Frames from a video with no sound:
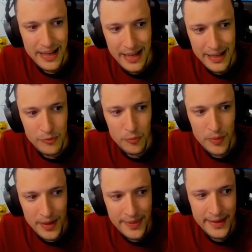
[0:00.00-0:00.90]
I
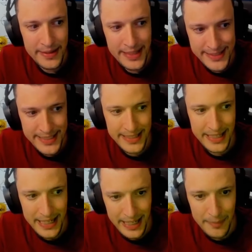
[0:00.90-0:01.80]
wonder, that's the
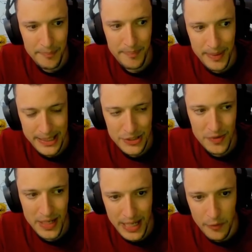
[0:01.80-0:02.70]
thing, like
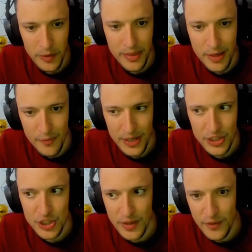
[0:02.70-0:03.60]
Pedri, I wonder if he'll
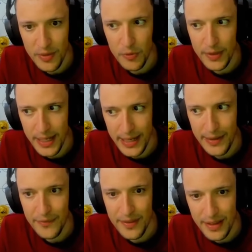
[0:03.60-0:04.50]
shift him on the
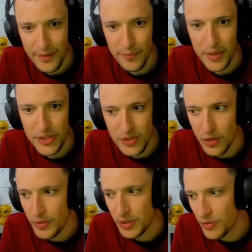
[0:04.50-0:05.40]
left if
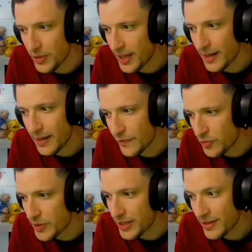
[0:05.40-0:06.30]
Barcelona don't get a
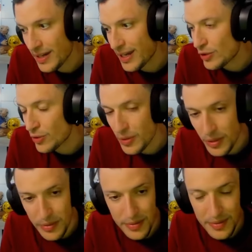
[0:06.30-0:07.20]
left winger. I don't
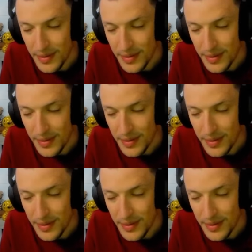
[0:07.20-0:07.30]
know.